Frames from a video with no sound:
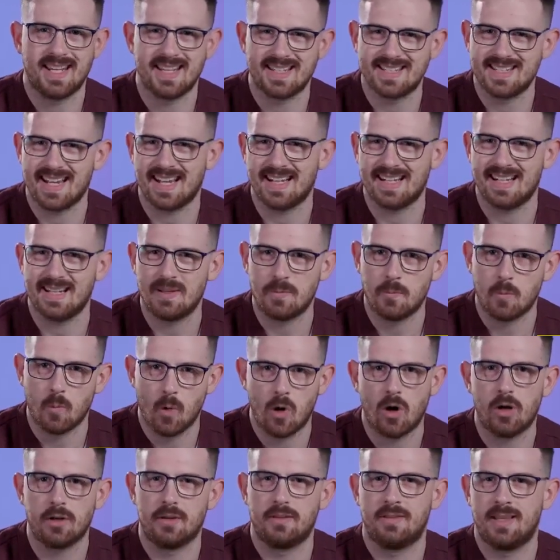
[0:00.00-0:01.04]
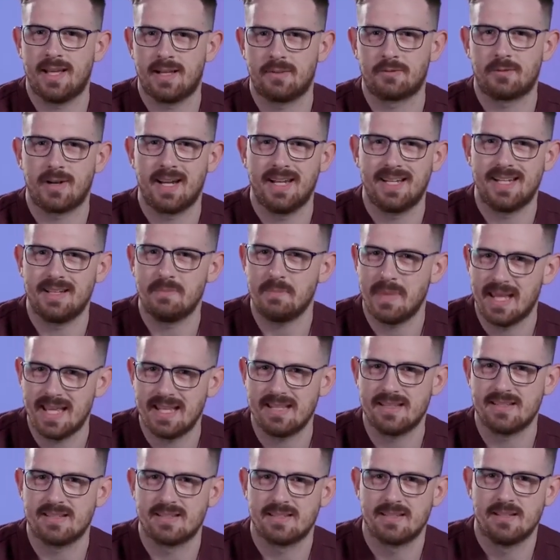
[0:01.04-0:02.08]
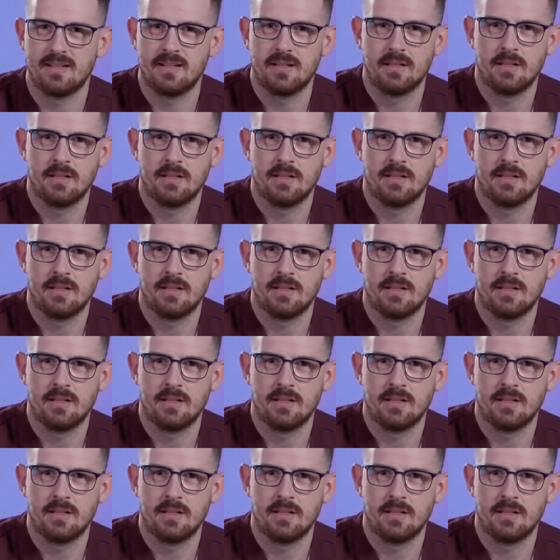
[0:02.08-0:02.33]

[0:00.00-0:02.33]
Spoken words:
exactly what that rating means.